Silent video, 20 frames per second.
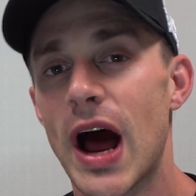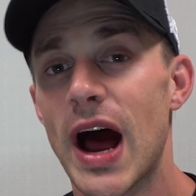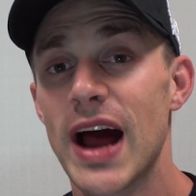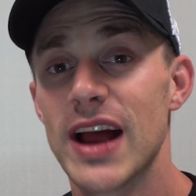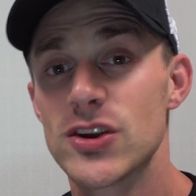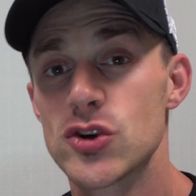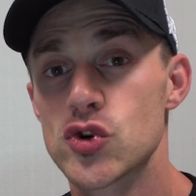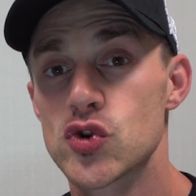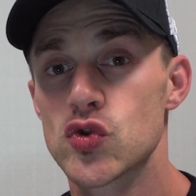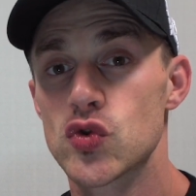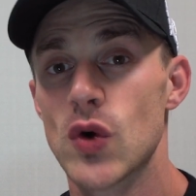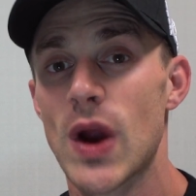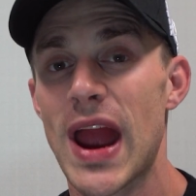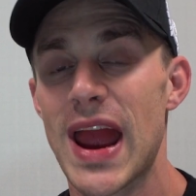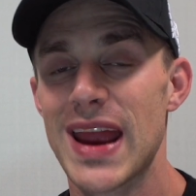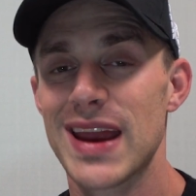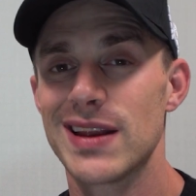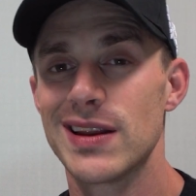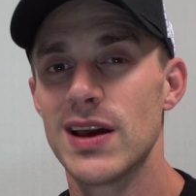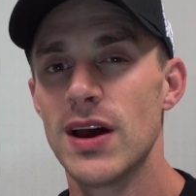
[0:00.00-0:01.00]
I
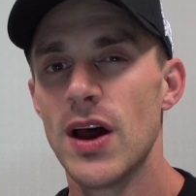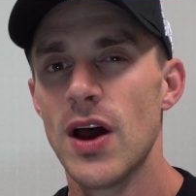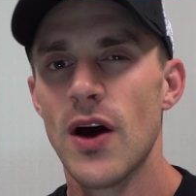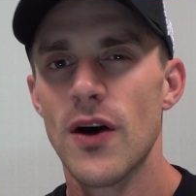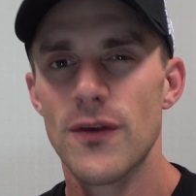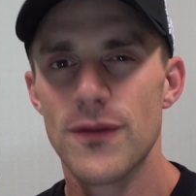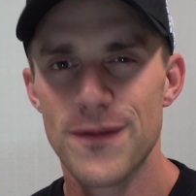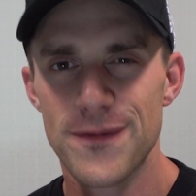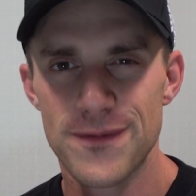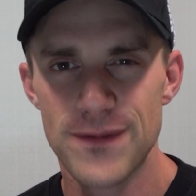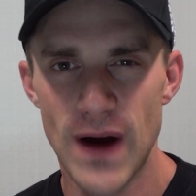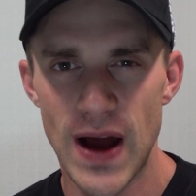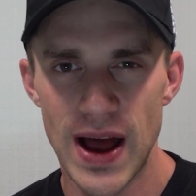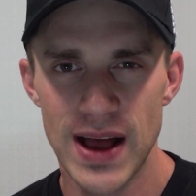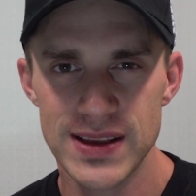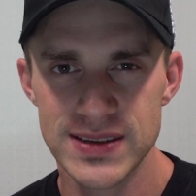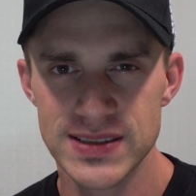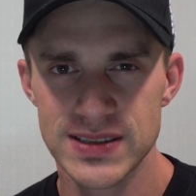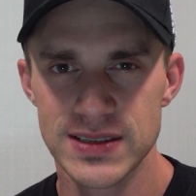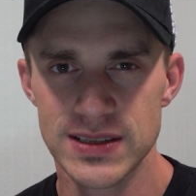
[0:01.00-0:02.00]
train
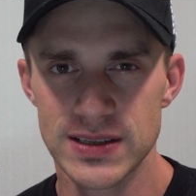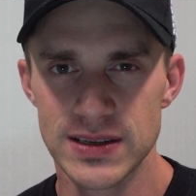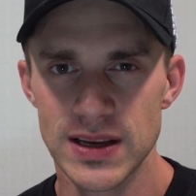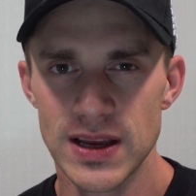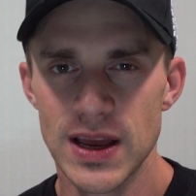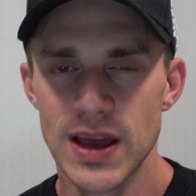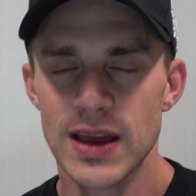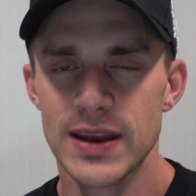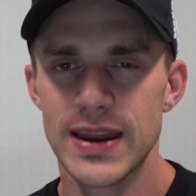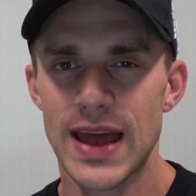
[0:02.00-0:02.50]
fasted?